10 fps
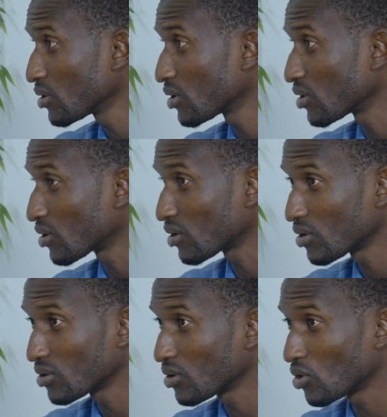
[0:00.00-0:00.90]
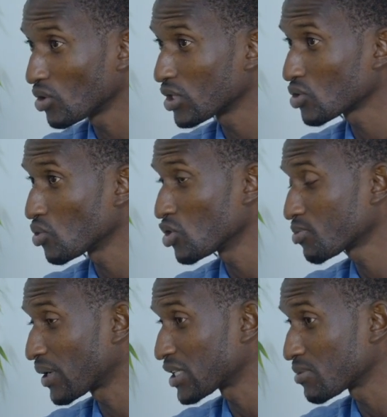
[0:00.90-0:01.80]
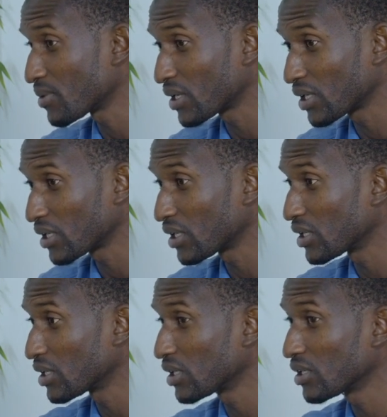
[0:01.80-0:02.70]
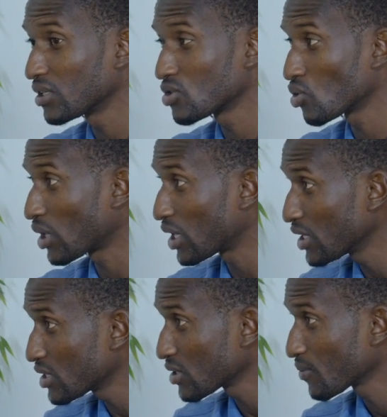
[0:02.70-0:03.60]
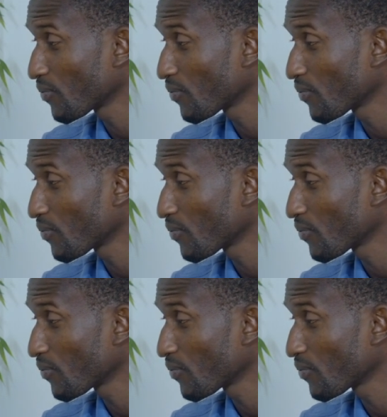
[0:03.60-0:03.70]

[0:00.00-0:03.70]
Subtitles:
All the schools participated in the zonal hits.